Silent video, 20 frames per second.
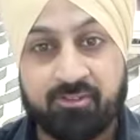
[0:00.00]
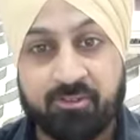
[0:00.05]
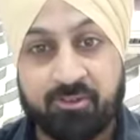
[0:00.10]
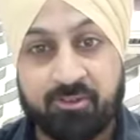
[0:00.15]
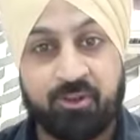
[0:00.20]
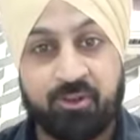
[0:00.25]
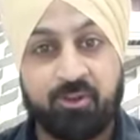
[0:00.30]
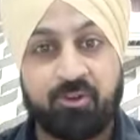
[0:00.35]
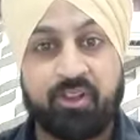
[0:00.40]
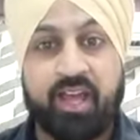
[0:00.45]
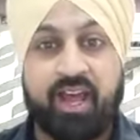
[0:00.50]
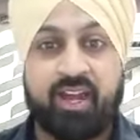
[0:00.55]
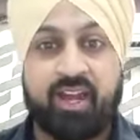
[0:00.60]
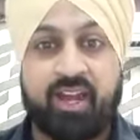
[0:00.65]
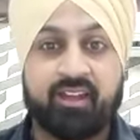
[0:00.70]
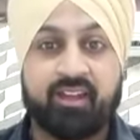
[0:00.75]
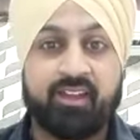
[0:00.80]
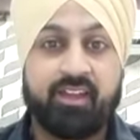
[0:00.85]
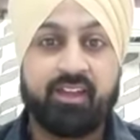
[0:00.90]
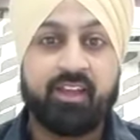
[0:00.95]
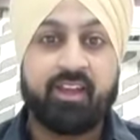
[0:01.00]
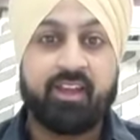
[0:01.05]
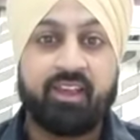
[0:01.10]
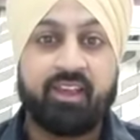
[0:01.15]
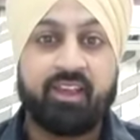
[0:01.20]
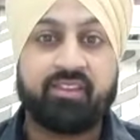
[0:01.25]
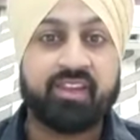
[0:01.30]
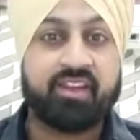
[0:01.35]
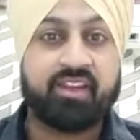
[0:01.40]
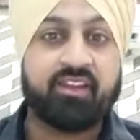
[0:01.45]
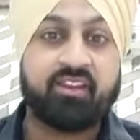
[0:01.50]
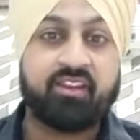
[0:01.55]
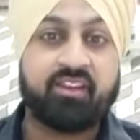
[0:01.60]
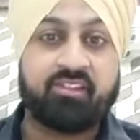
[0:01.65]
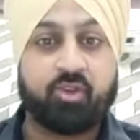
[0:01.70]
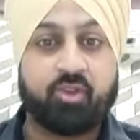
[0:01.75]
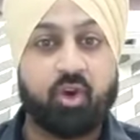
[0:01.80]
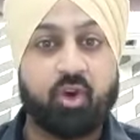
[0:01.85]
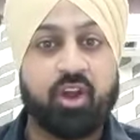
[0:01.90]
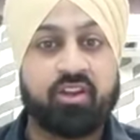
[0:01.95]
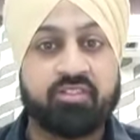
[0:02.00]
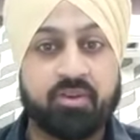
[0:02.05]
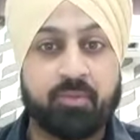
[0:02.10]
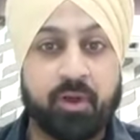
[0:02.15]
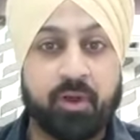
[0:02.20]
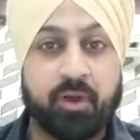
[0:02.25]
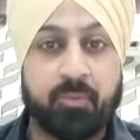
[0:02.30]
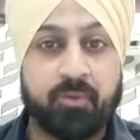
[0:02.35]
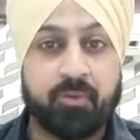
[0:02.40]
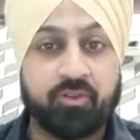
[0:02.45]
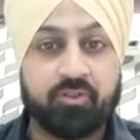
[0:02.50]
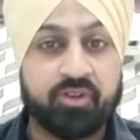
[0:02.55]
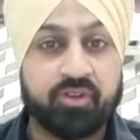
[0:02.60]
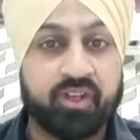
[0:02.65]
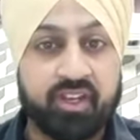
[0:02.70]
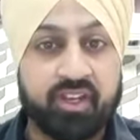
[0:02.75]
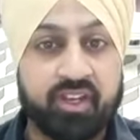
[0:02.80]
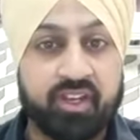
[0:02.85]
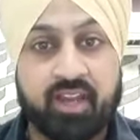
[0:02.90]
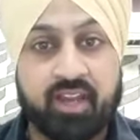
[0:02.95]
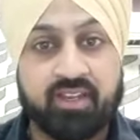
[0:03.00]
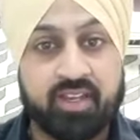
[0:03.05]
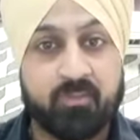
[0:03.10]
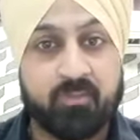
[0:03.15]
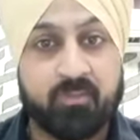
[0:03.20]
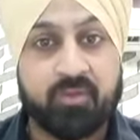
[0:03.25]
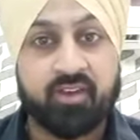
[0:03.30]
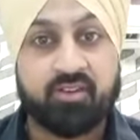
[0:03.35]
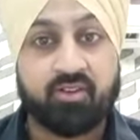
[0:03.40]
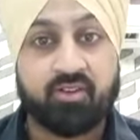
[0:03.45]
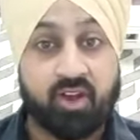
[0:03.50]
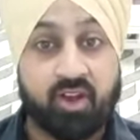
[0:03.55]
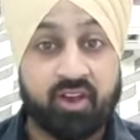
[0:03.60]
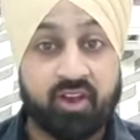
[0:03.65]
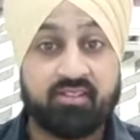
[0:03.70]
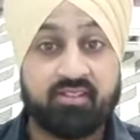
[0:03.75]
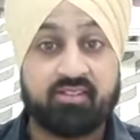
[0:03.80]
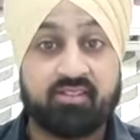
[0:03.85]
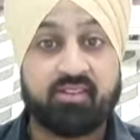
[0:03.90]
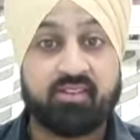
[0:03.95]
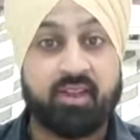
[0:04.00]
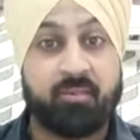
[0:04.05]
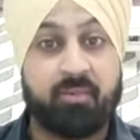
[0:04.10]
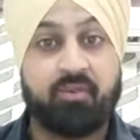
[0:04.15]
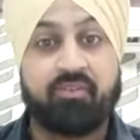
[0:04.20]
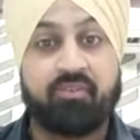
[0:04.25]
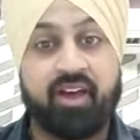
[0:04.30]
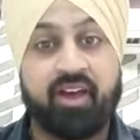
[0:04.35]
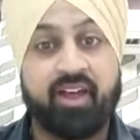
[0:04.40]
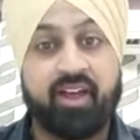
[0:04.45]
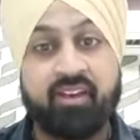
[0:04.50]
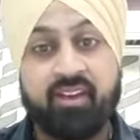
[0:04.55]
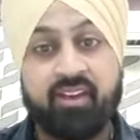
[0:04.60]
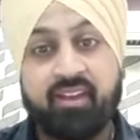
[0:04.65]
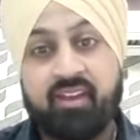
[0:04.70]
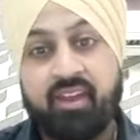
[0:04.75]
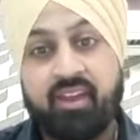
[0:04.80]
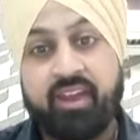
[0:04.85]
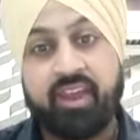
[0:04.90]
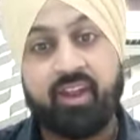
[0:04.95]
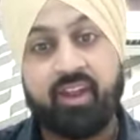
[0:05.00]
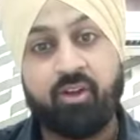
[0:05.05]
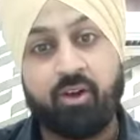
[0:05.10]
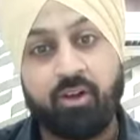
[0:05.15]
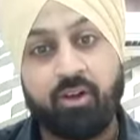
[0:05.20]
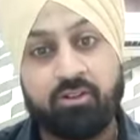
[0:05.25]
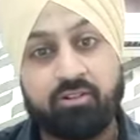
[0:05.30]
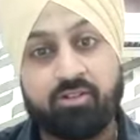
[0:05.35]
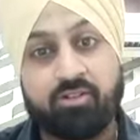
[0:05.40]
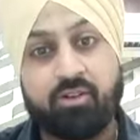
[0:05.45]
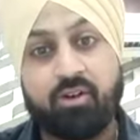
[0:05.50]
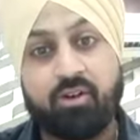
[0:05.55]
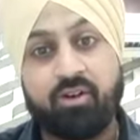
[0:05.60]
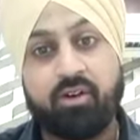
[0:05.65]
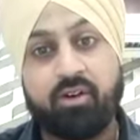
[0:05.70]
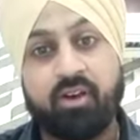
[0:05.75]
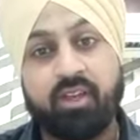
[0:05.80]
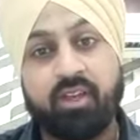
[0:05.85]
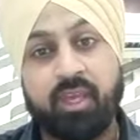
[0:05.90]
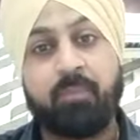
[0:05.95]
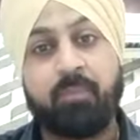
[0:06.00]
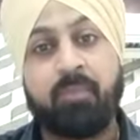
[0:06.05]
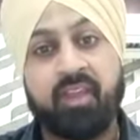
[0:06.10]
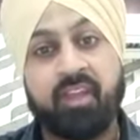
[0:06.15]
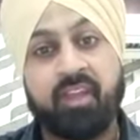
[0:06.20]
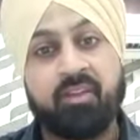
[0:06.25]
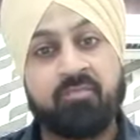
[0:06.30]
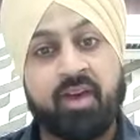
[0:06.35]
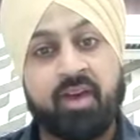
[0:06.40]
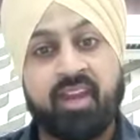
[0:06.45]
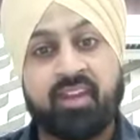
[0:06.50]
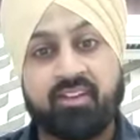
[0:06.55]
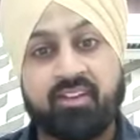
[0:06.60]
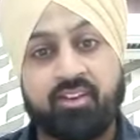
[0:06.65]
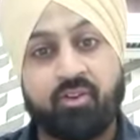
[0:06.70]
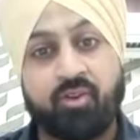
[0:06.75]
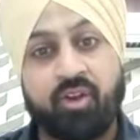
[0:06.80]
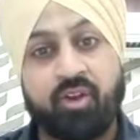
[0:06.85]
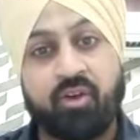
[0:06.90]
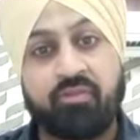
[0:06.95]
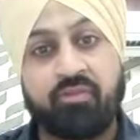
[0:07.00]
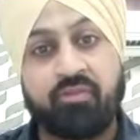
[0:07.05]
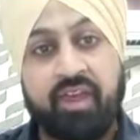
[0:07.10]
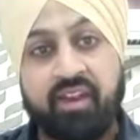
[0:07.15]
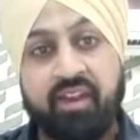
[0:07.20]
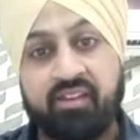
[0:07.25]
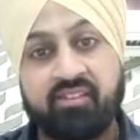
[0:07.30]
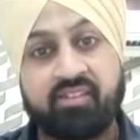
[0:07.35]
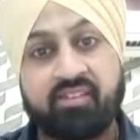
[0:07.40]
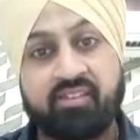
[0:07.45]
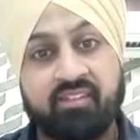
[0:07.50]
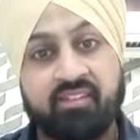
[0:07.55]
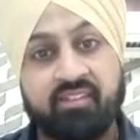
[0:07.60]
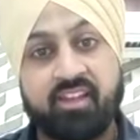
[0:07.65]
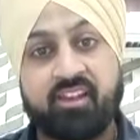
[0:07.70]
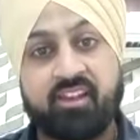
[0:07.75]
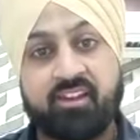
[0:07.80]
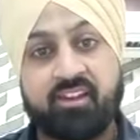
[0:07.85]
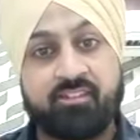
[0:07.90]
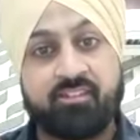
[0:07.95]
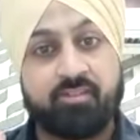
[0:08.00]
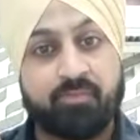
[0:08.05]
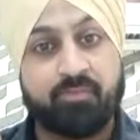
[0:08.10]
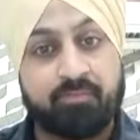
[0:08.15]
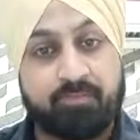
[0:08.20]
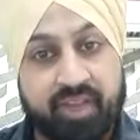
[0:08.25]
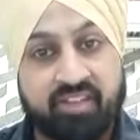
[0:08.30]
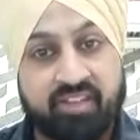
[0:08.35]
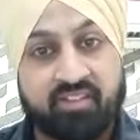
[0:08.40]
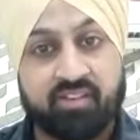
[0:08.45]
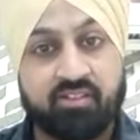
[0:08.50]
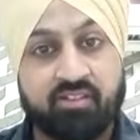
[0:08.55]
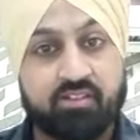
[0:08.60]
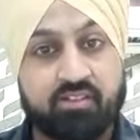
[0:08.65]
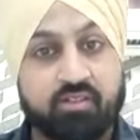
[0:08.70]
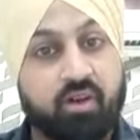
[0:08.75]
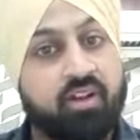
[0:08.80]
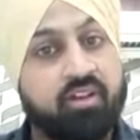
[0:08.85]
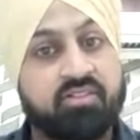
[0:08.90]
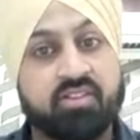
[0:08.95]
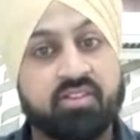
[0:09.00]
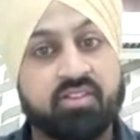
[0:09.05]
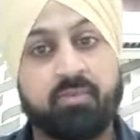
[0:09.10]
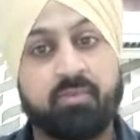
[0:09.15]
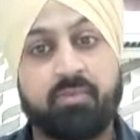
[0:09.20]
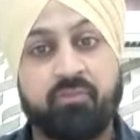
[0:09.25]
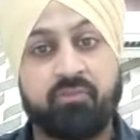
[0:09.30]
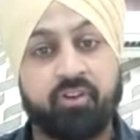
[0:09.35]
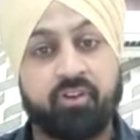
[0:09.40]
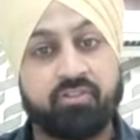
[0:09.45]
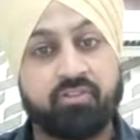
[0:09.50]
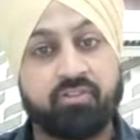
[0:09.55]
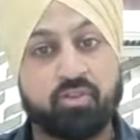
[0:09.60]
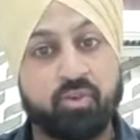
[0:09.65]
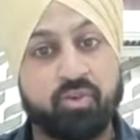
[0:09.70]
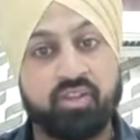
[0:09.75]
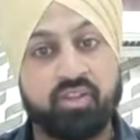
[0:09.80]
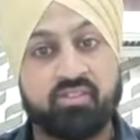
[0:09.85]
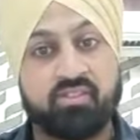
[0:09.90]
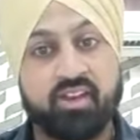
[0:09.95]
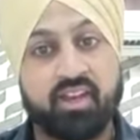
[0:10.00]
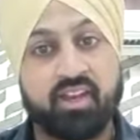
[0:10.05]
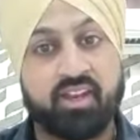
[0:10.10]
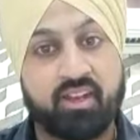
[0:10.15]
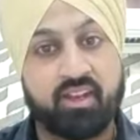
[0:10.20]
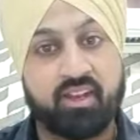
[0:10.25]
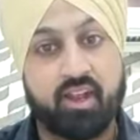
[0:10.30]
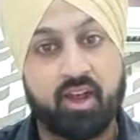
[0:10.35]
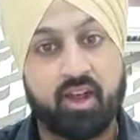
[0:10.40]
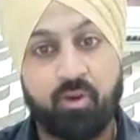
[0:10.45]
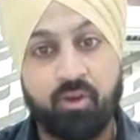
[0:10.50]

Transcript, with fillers: know that, is there any scholarship opportunity at Cambrian College, number one? And also, keeping in mind coronavirus, is there any special scholarship for students right now?